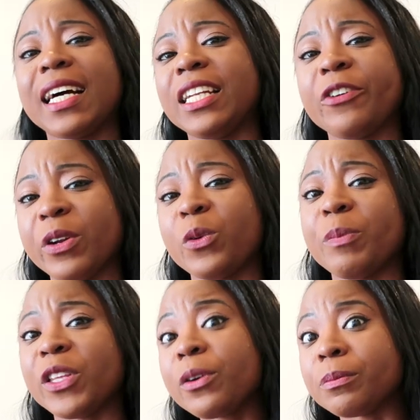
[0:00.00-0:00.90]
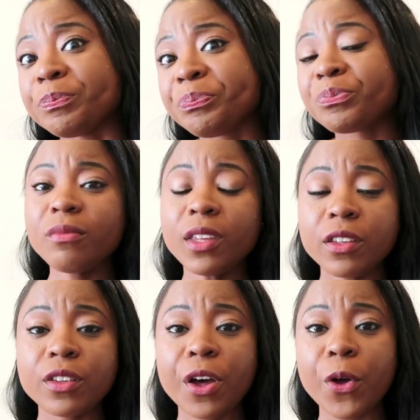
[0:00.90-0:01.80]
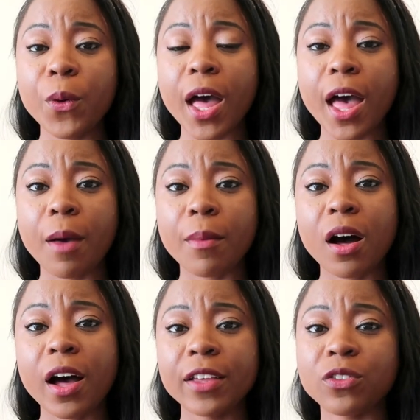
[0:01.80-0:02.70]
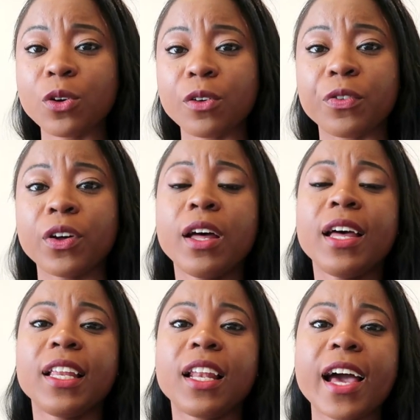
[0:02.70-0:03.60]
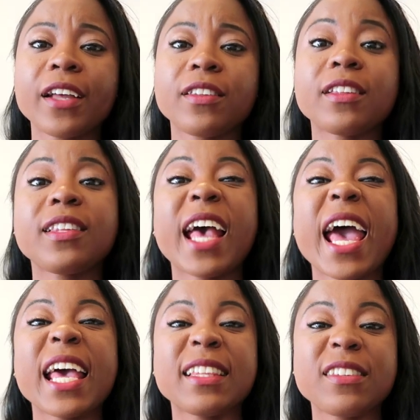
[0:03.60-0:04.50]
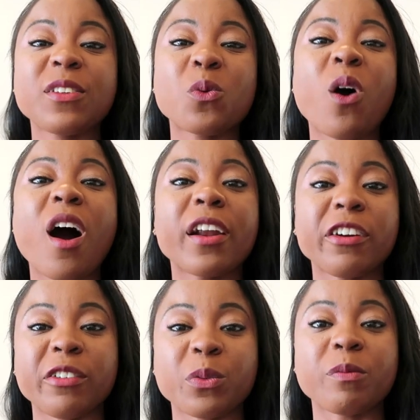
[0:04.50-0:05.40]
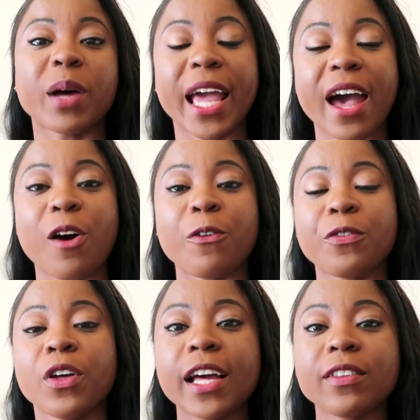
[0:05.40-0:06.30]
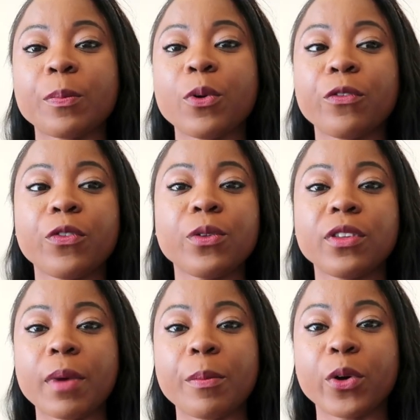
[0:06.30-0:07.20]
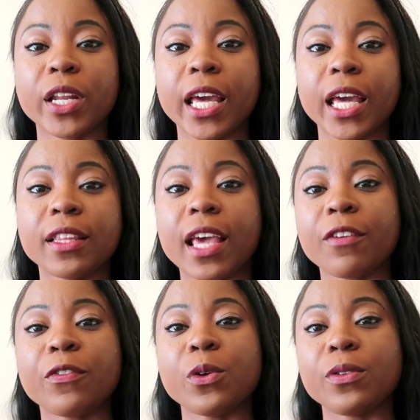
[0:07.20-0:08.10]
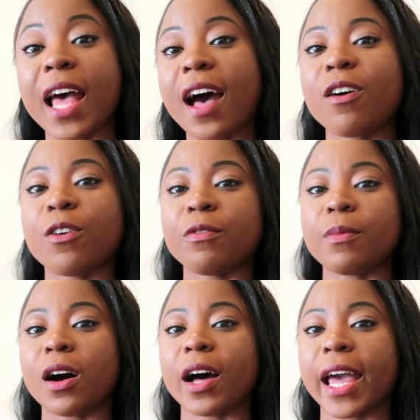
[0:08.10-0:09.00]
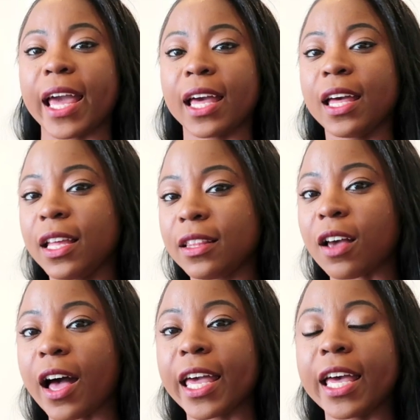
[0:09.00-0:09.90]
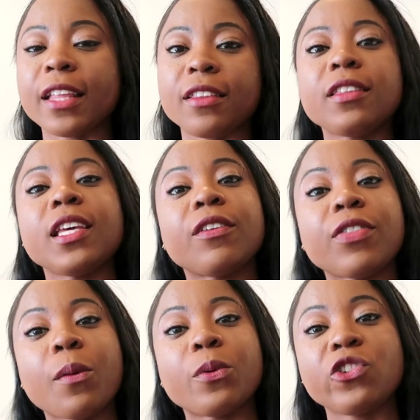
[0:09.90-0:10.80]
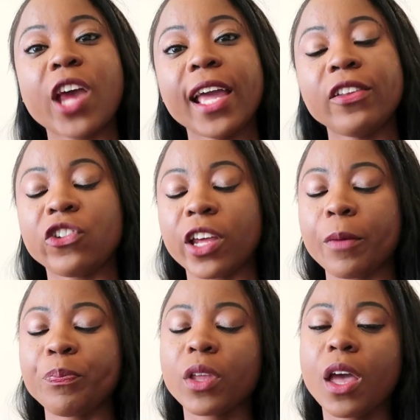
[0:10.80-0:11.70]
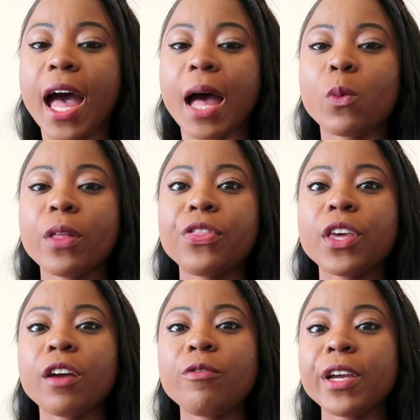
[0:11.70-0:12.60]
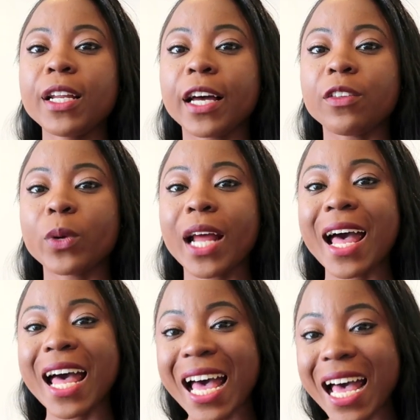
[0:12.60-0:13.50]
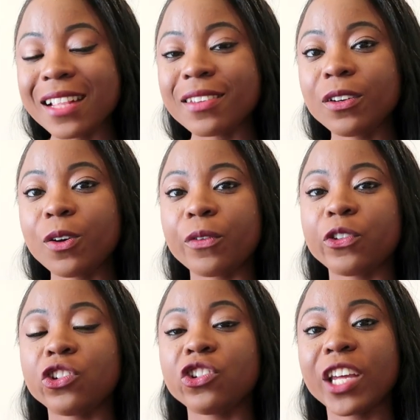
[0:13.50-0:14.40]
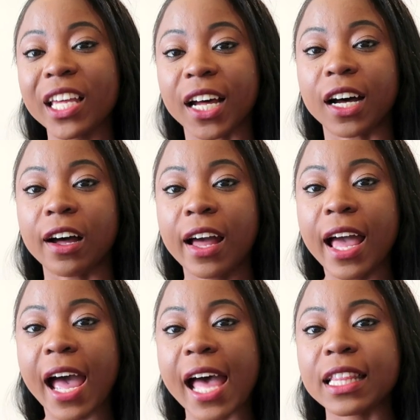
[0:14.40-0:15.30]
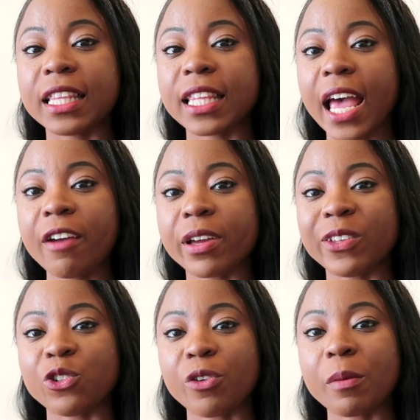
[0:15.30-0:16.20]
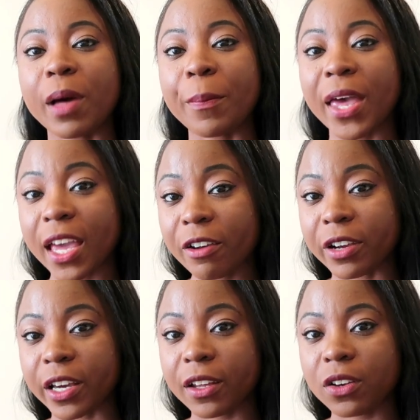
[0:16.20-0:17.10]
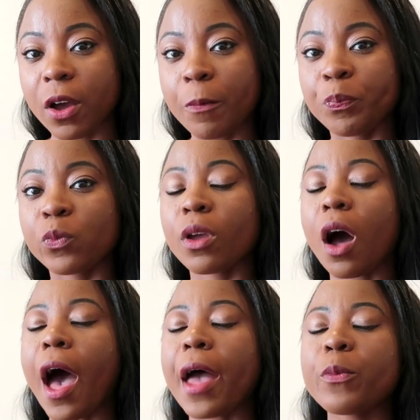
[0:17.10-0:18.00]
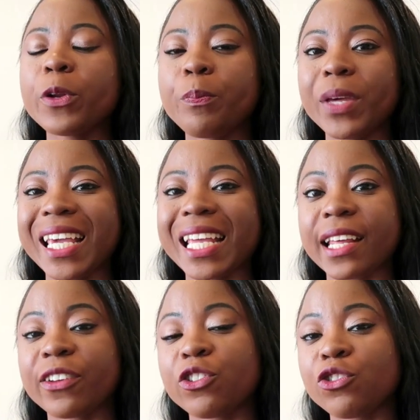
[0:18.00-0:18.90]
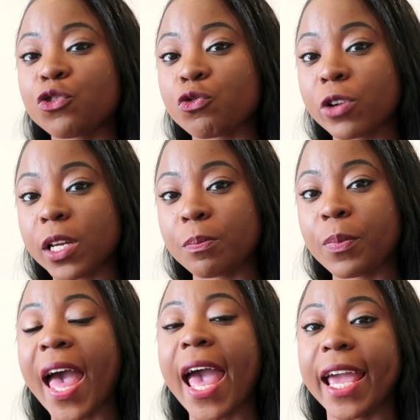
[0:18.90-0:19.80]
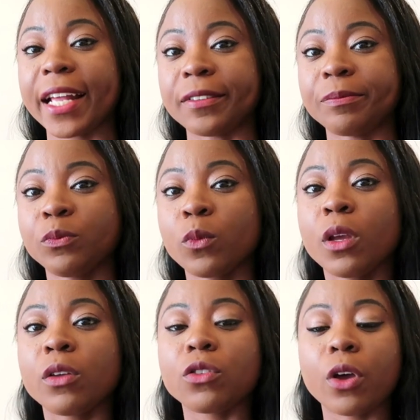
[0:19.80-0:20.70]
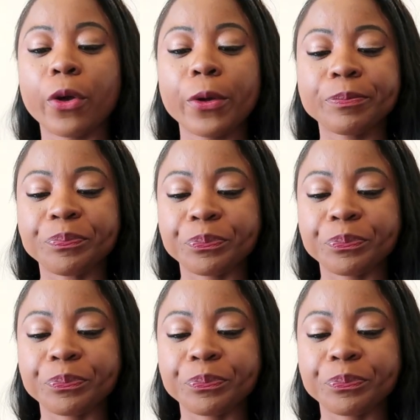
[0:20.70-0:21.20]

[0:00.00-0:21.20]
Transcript: I don't really want to be doing. So um, I sort of like to test the waters with my health. I like to put foods in my body, take foods out of my diet and see if that will change it. And one thing I realized, when I had a lot of sugar and dairy during my period, I would be in extreme pain. So